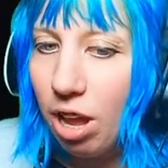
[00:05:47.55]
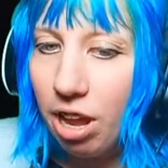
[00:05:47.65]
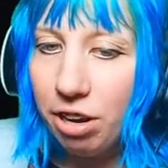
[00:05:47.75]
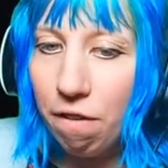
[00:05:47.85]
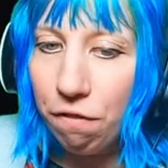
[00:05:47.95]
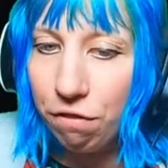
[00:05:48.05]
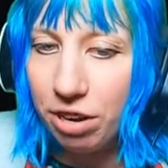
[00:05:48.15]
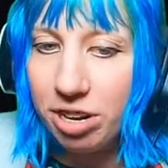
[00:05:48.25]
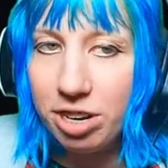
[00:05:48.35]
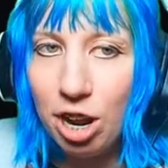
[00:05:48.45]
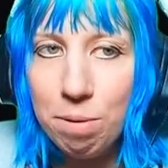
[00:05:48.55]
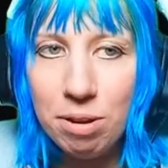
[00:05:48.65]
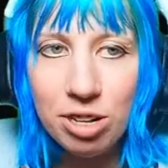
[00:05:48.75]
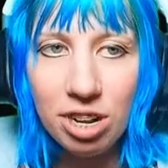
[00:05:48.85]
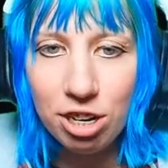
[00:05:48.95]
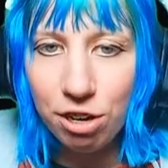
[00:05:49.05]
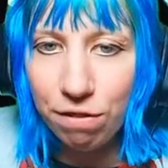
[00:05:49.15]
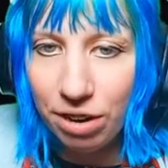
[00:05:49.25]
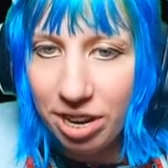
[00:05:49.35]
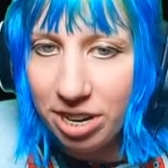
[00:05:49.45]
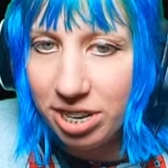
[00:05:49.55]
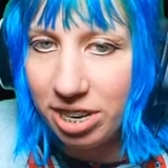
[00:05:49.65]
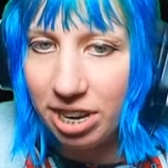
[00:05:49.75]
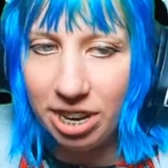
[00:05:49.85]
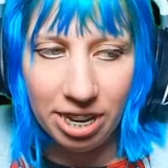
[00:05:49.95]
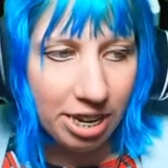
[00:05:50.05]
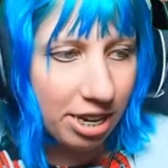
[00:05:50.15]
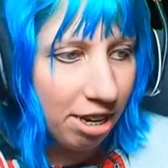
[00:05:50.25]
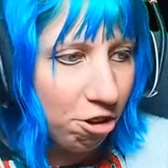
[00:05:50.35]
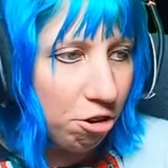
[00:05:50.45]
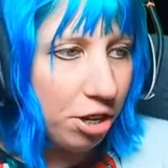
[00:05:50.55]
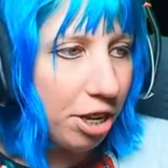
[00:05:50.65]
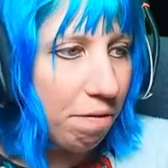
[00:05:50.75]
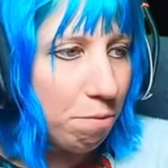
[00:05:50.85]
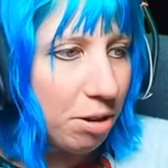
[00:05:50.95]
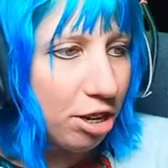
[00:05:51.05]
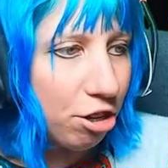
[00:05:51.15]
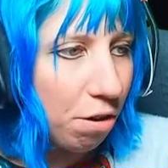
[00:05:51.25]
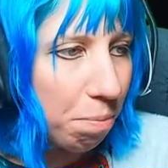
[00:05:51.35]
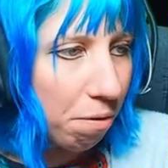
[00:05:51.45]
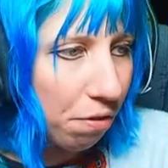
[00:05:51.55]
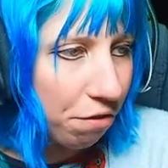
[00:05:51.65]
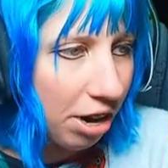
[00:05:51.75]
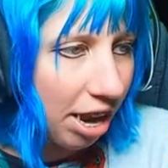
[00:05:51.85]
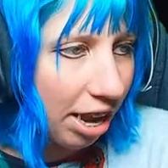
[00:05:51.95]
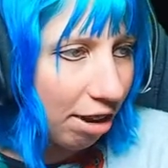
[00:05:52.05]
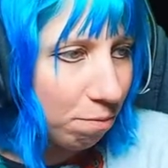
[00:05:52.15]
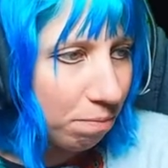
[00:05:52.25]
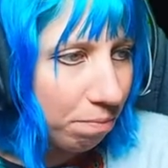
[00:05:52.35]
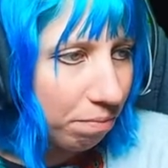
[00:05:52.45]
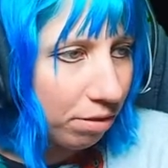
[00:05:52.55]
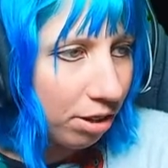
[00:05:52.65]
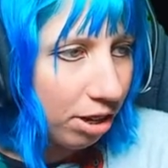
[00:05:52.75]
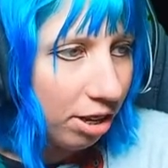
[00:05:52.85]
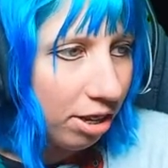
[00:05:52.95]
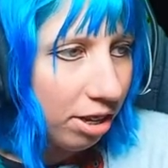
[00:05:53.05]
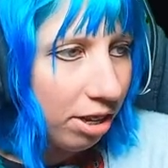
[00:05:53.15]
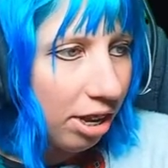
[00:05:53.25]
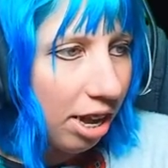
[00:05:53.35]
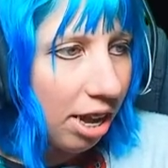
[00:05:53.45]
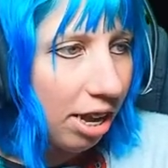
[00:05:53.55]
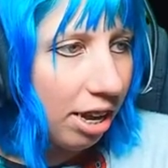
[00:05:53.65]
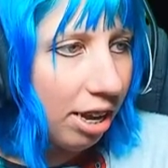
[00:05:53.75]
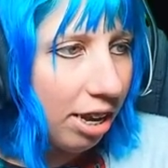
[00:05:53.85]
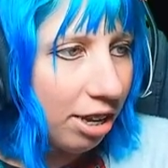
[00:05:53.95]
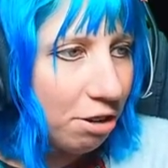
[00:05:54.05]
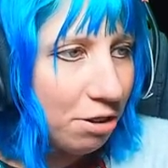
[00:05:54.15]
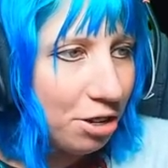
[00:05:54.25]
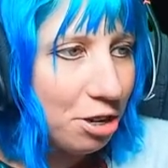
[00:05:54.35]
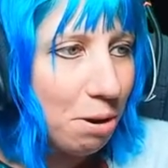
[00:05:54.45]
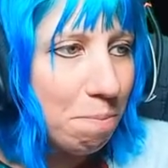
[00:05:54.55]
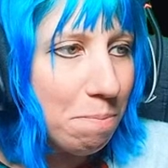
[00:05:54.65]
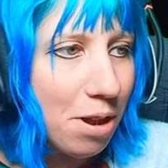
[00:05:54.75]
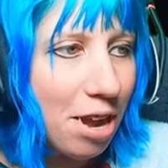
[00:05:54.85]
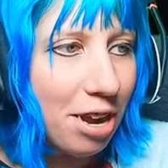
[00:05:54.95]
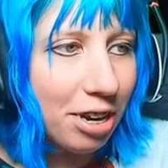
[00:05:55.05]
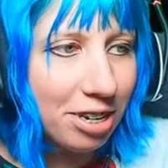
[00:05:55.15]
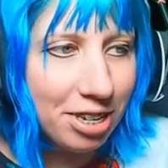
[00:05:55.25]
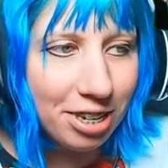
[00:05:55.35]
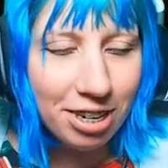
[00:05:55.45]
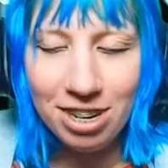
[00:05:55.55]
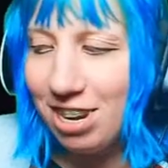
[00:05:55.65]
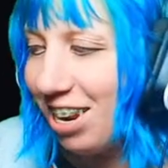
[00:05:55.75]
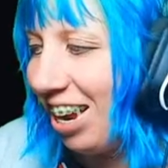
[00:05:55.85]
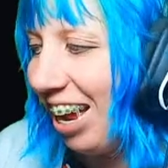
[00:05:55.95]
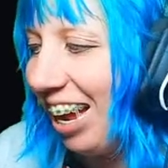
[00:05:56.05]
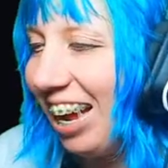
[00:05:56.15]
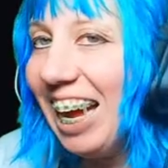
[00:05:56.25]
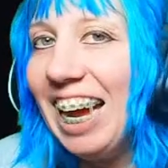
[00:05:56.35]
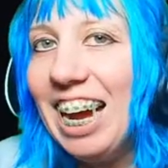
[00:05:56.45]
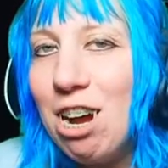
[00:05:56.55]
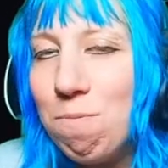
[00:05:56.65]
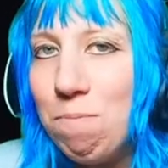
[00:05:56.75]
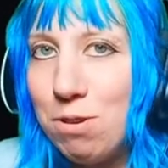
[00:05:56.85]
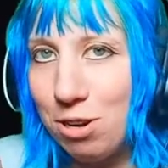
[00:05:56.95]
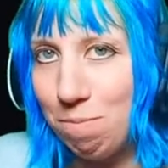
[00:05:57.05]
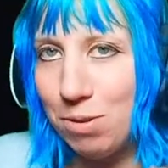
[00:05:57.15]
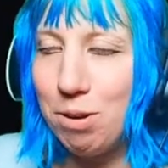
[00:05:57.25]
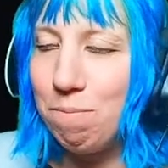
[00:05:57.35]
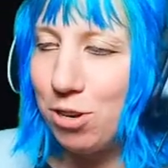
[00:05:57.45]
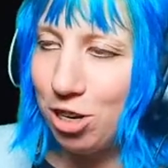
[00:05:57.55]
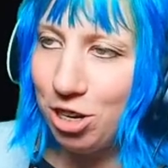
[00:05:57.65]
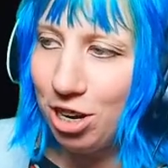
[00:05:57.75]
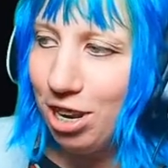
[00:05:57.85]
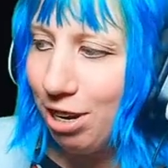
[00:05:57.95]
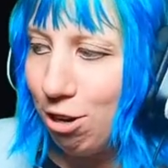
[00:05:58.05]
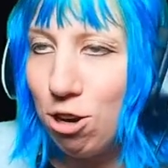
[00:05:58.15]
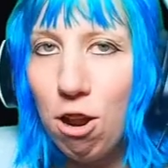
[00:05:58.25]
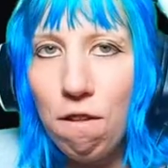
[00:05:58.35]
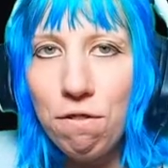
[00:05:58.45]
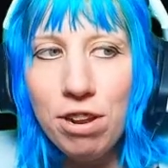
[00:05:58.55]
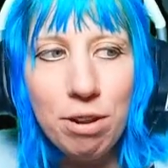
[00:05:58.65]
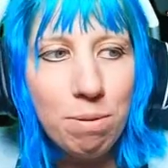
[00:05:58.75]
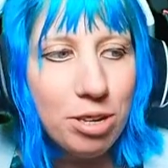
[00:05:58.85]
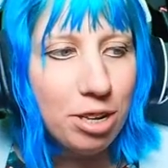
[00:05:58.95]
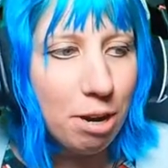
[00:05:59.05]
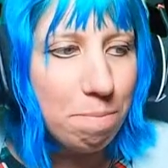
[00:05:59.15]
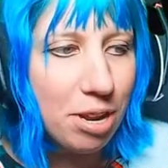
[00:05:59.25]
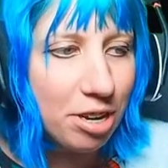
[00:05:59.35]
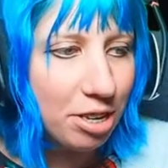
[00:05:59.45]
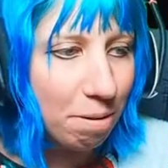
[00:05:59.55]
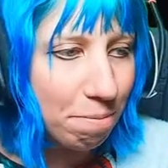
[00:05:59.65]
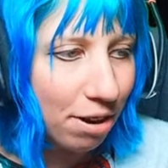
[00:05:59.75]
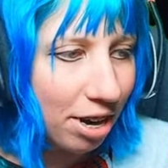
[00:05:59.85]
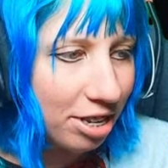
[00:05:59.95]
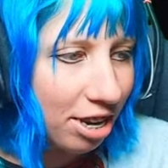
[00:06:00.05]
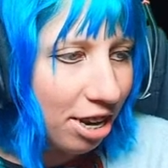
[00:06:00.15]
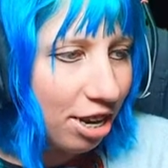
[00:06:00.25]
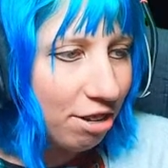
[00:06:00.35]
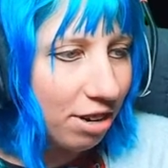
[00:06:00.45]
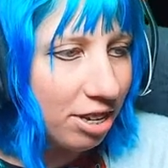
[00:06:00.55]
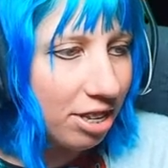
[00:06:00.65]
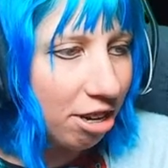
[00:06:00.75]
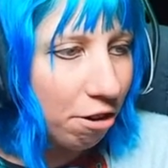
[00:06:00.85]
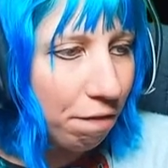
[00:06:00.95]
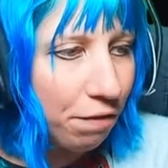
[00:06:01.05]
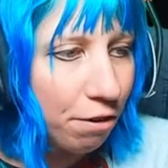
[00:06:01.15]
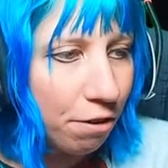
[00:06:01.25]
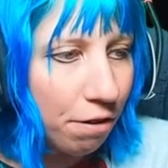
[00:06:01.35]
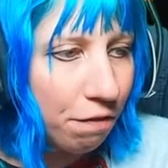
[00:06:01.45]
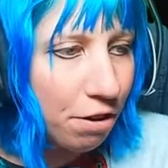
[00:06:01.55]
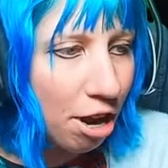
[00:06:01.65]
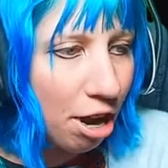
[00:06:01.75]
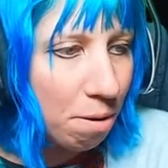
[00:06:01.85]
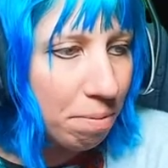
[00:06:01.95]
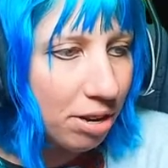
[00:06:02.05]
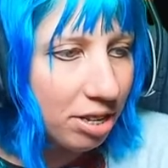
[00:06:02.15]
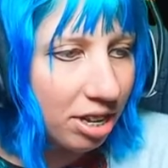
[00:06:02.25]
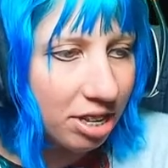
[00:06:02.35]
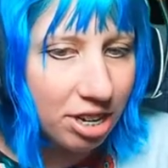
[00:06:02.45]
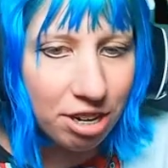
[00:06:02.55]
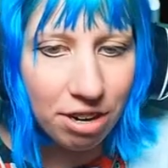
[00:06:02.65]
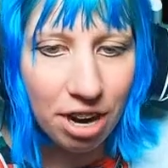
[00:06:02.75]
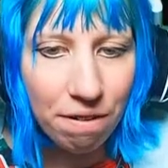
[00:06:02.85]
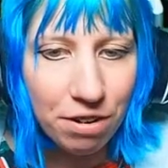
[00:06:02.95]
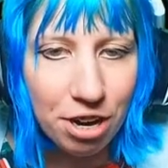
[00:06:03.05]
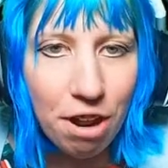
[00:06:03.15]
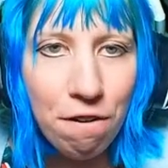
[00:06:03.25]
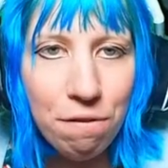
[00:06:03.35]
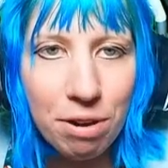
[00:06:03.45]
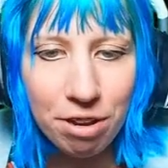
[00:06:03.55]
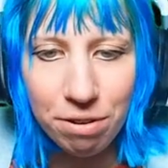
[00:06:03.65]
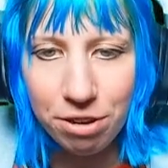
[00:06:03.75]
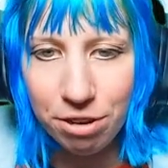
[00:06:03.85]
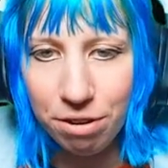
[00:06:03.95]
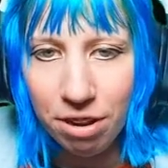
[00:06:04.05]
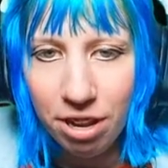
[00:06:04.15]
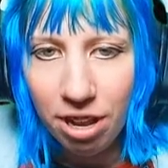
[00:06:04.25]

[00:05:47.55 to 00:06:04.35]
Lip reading: And the 3 diamonds, that's crazy. You're giving me the triple threat. You just got mugged. Nah, but no, £3's an amazing price. Try and send a 4th, but it says I don't have enough when you do.